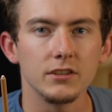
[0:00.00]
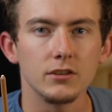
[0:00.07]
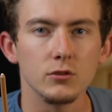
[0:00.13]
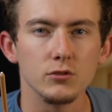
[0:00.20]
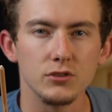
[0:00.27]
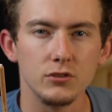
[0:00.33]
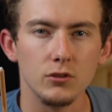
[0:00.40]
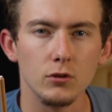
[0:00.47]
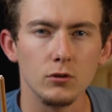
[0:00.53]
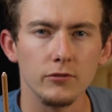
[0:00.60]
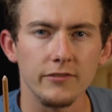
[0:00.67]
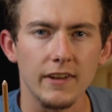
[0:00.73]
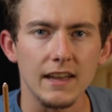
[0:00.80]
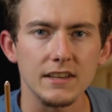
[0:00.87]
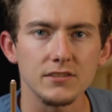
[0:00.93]
goes dull
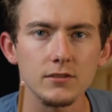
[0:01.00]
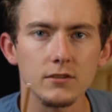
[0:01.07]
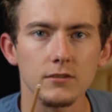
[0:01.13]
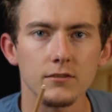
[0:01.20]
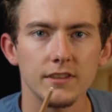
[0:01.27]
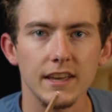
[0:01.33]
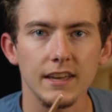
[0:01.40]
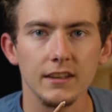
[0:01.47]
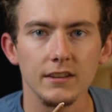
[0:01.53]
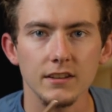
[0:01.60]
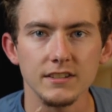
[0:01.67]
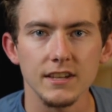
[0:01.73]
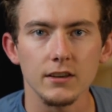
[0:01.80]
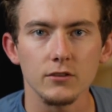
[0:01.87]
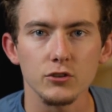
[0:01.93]
faster than
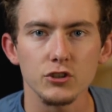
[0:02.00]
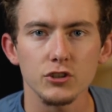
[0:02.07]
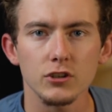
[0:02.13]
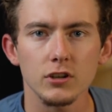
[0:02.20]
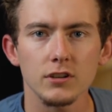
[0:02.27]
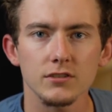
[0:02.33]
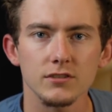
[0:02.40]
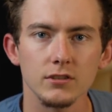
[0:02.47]
the tailor's chalk,